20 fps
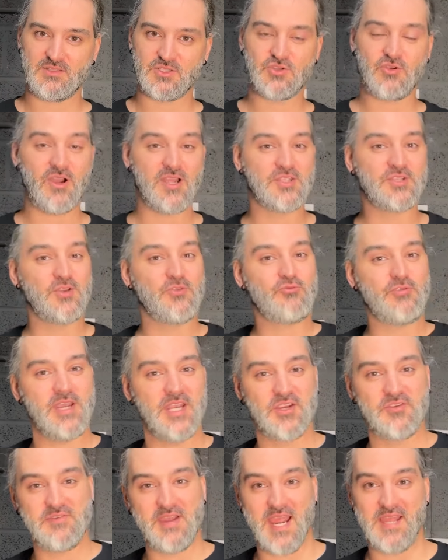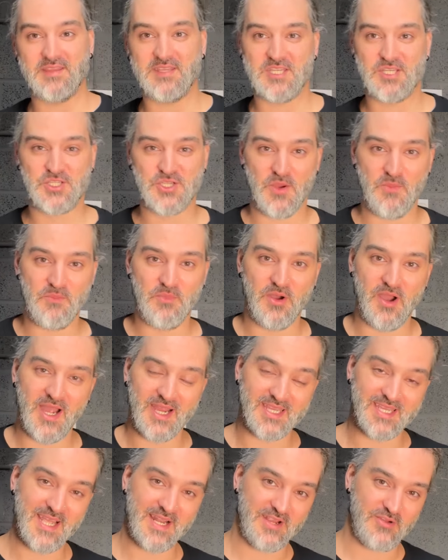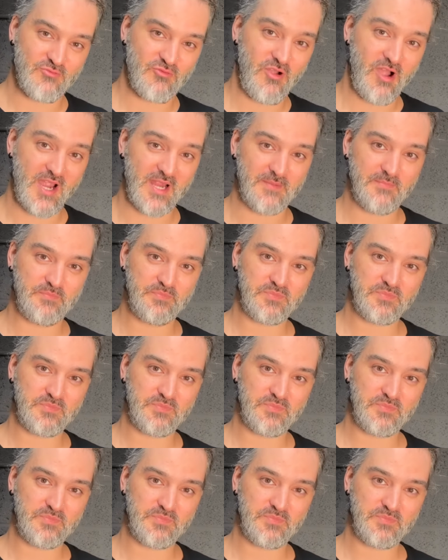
trying to recreate this jumper and get it right